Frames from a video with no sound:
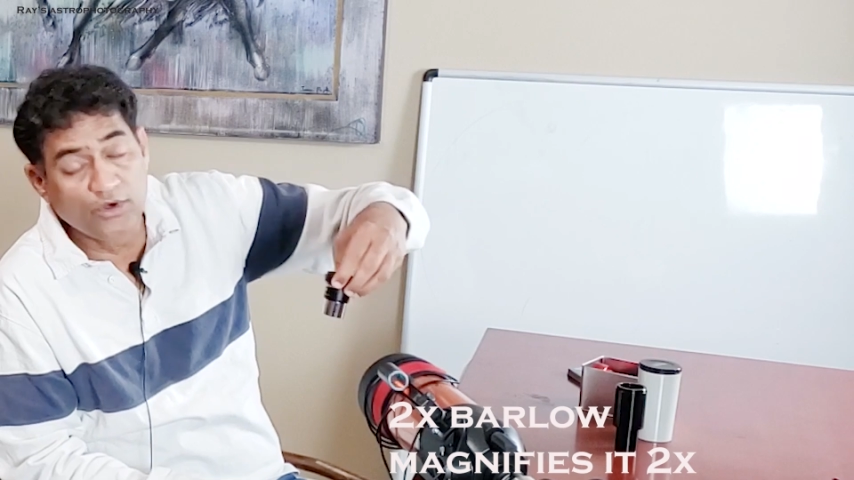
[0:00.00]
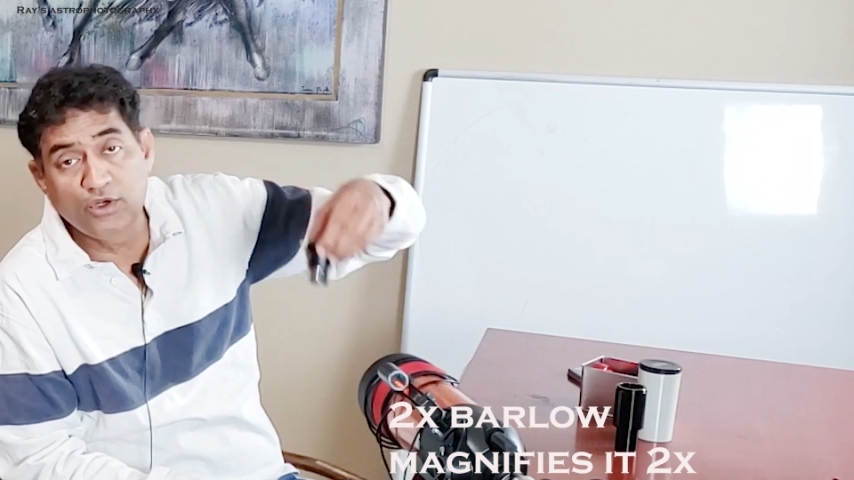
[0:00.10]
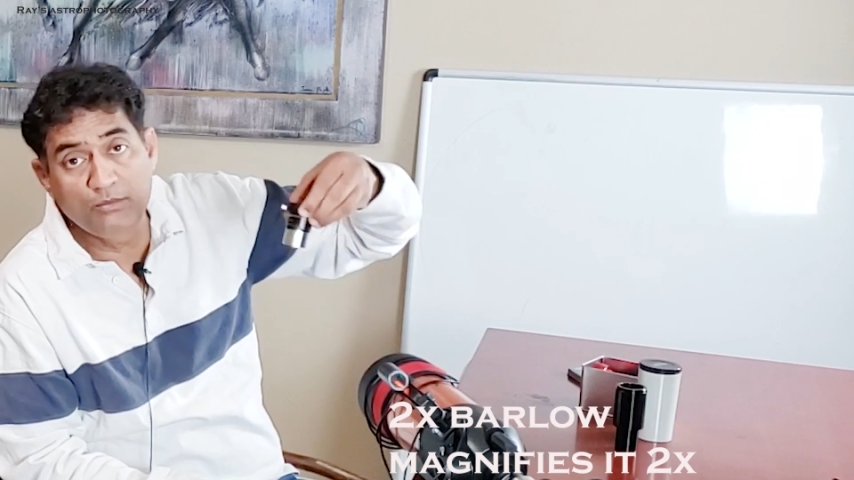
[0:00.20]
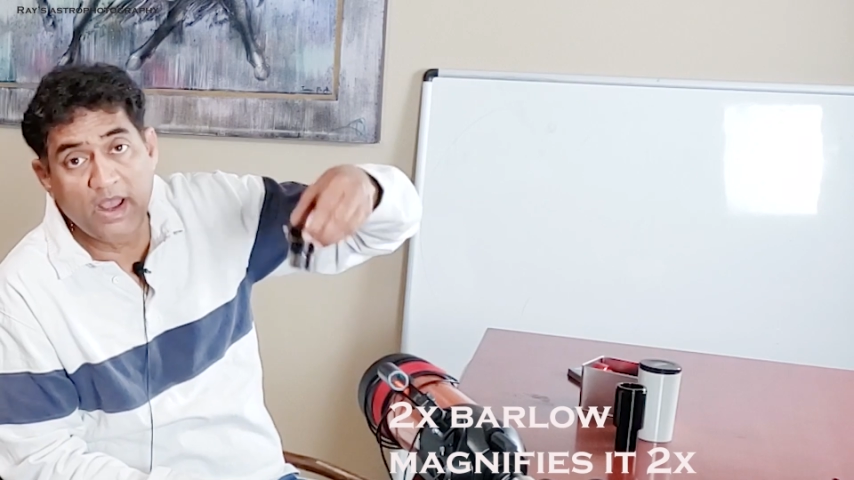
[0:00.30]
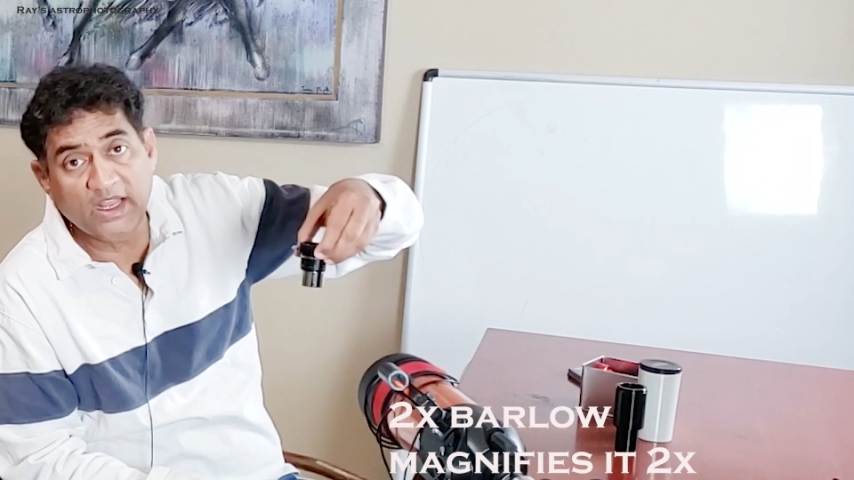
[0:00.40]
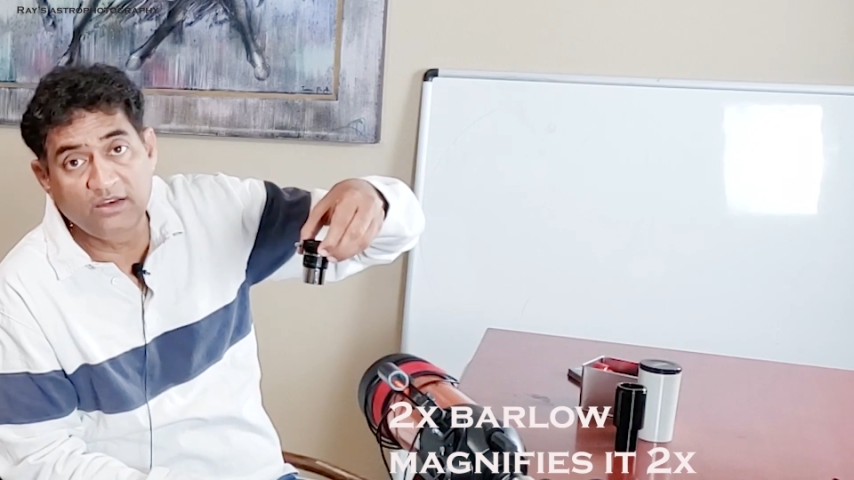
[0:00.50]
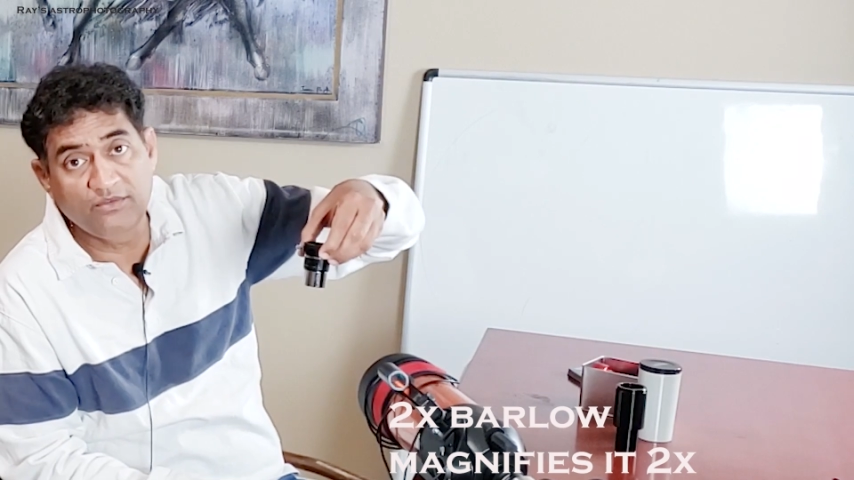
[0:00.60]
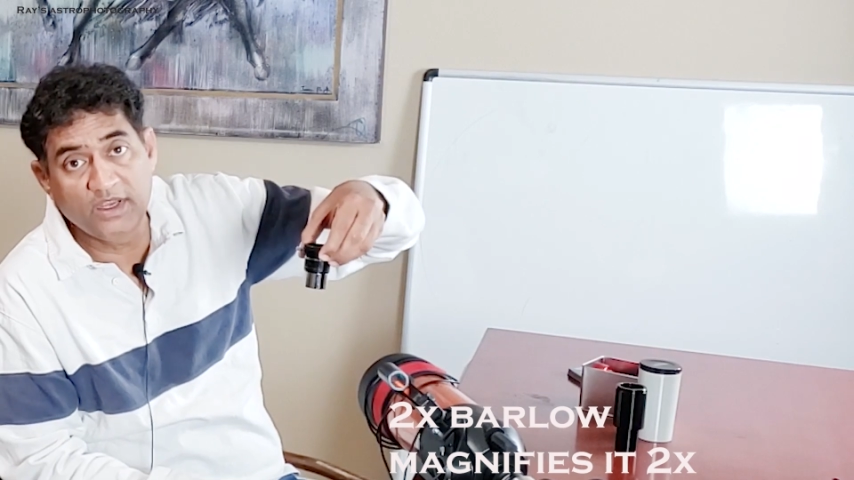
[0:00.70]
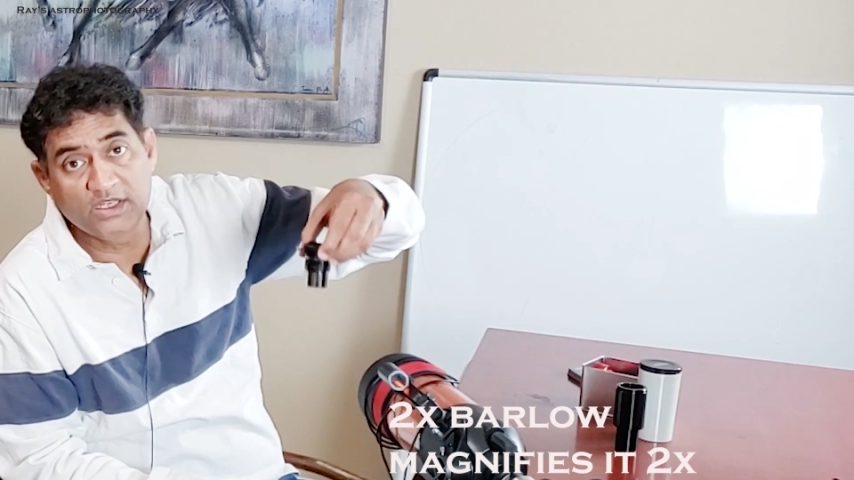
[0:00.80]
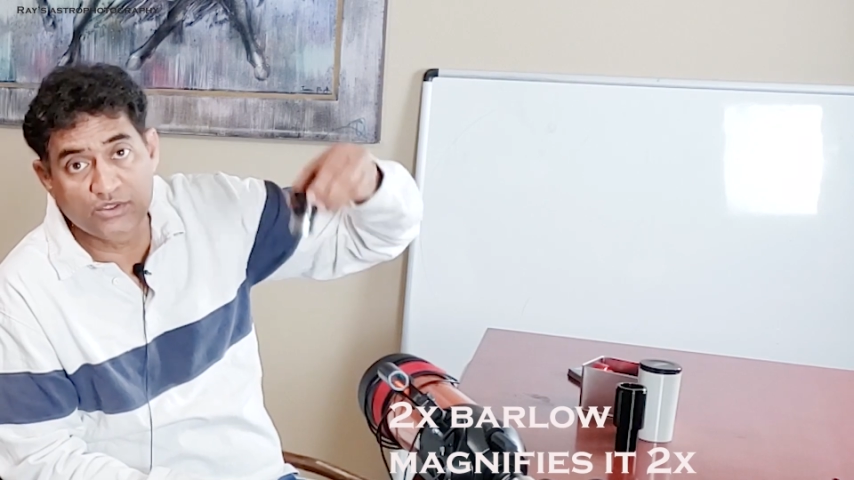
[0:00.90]
to
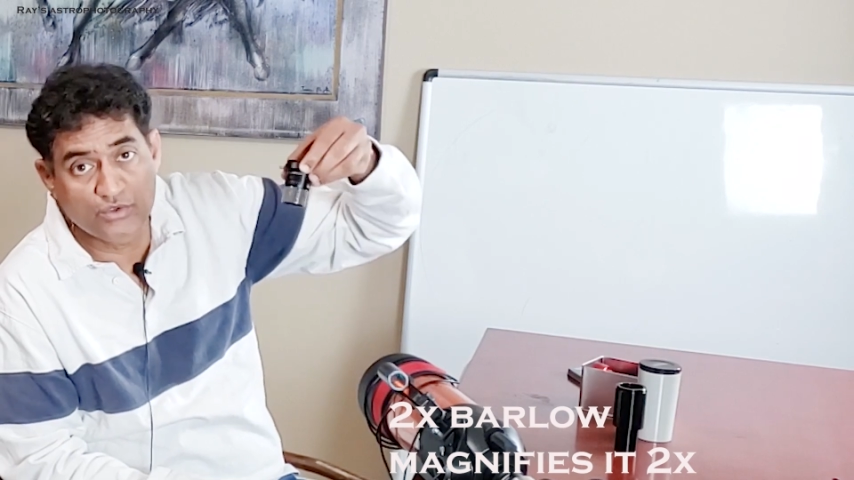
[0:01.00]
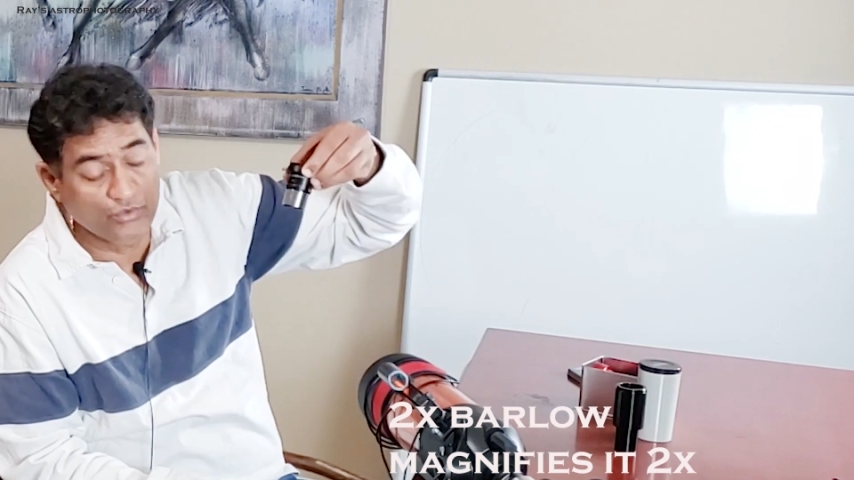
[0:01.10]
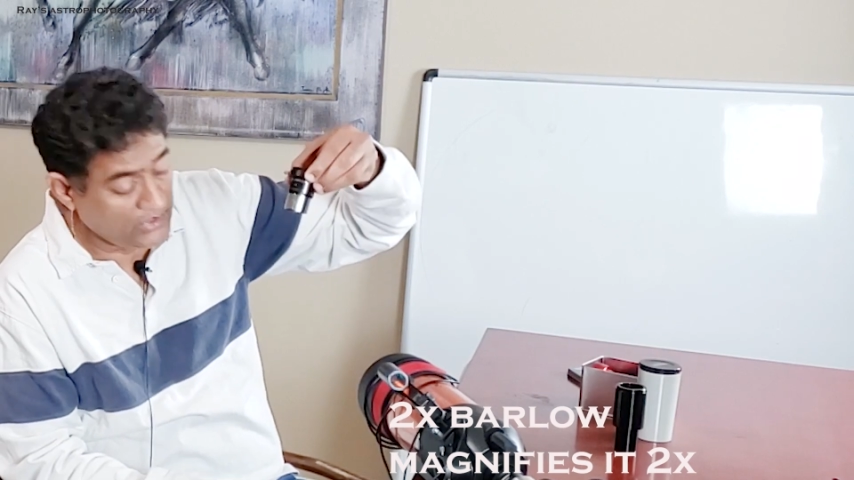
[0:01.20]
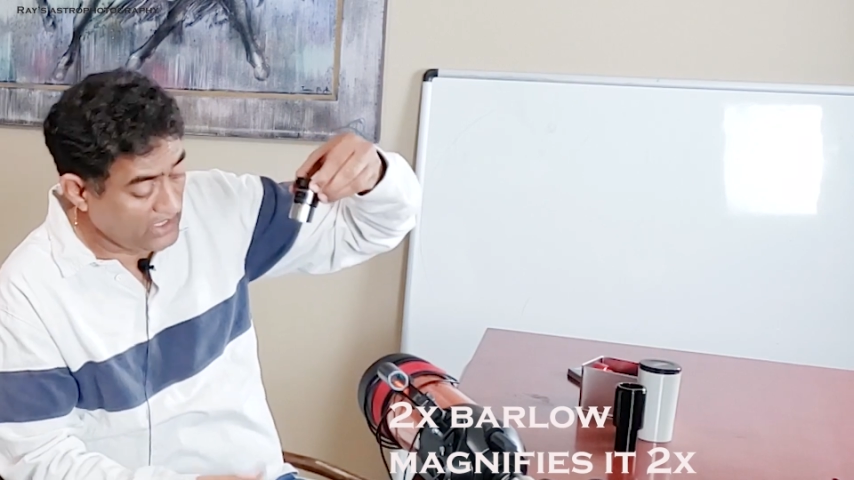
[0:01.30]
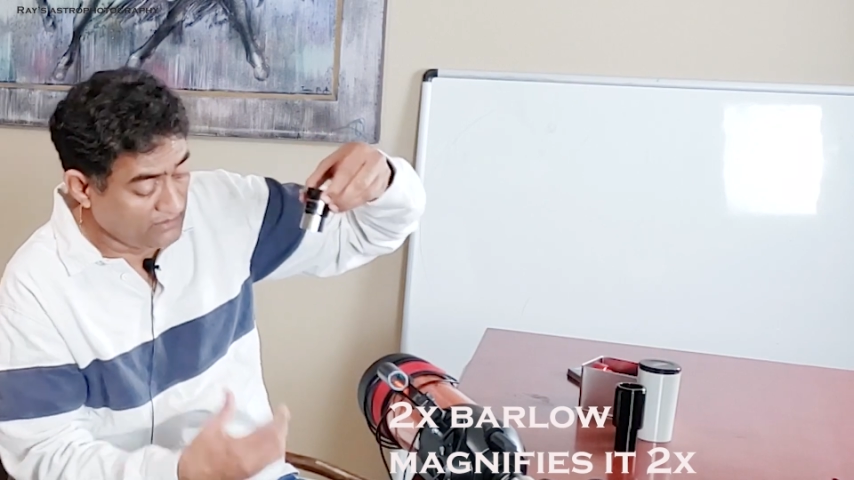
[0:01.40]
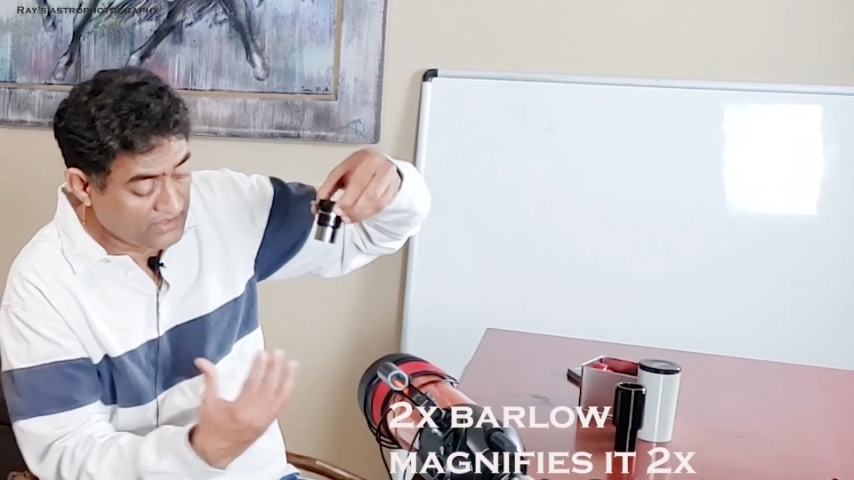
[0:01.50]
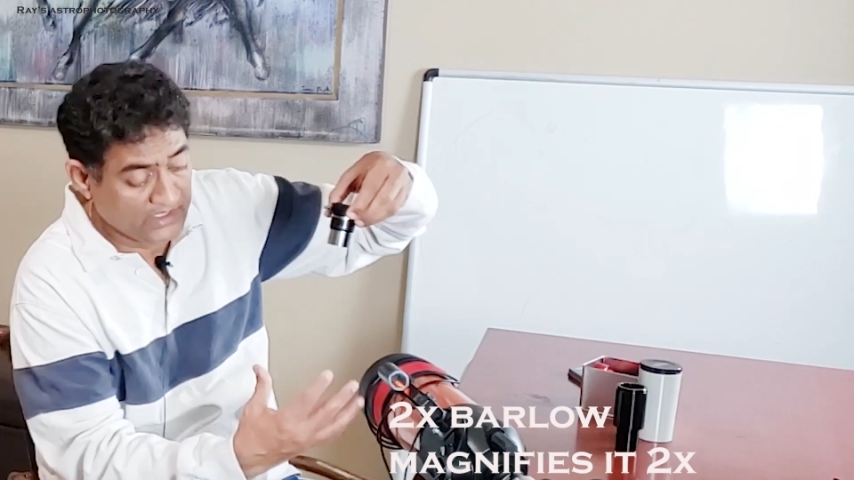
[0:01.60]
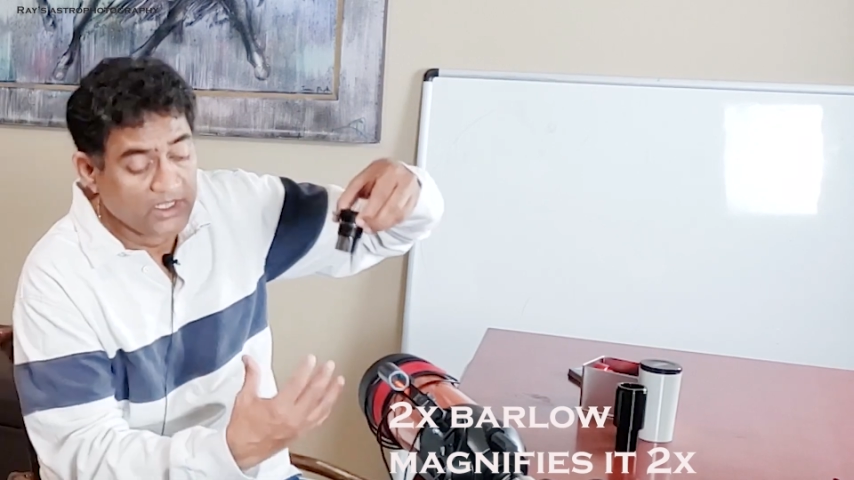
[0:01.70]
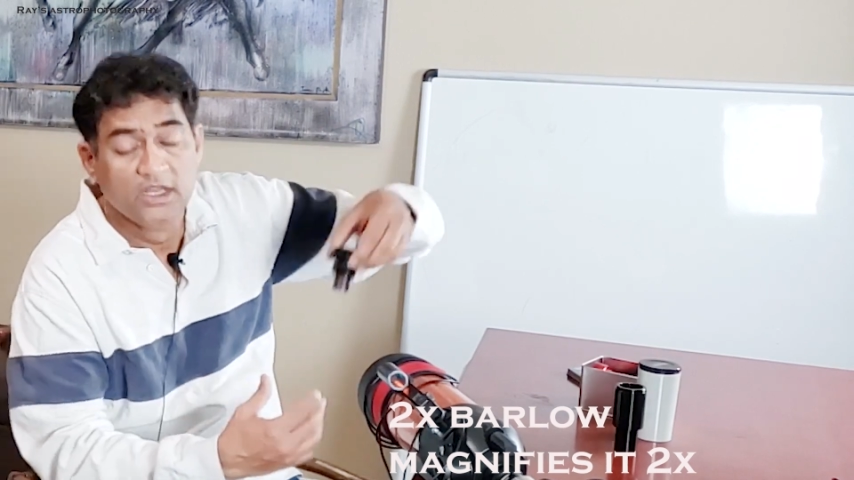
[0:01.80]
magnify it 2 times